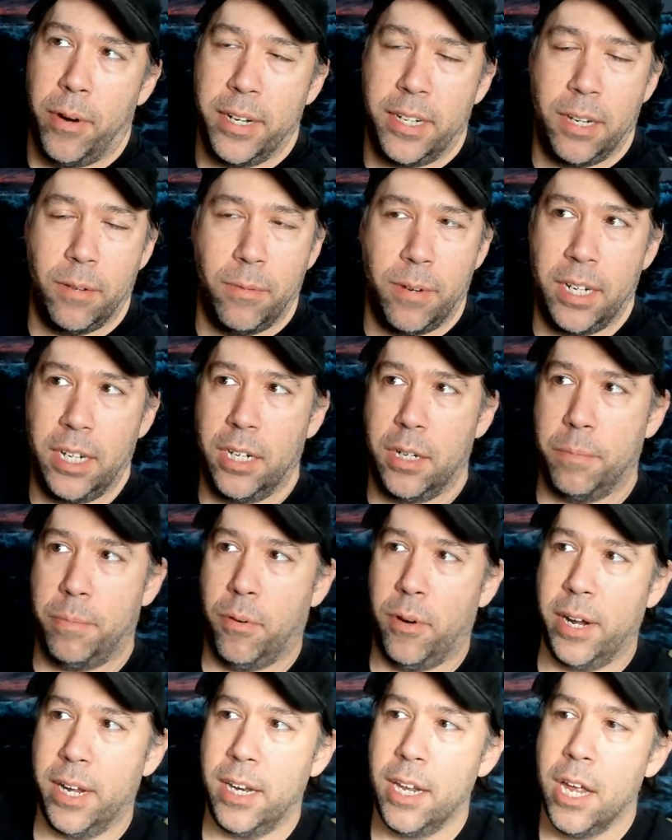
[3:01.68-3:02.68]
pointing where you need to
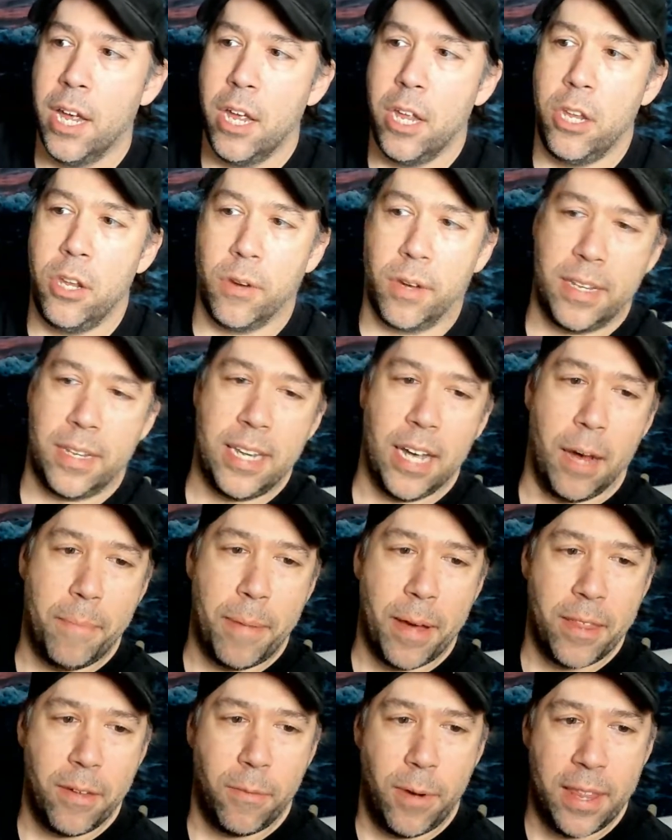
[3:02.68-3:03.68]
point. You could tell
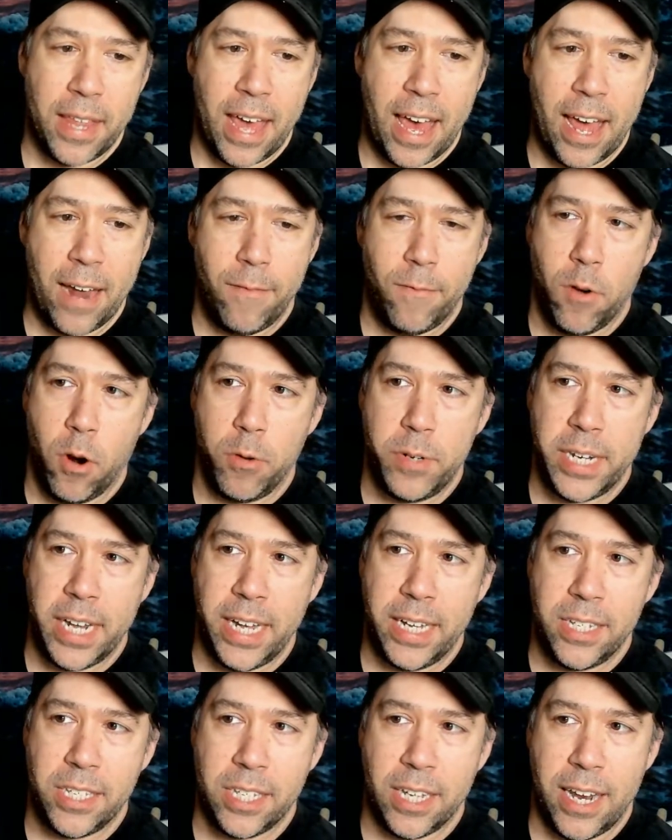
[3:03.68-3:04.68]
by the way the head rotates,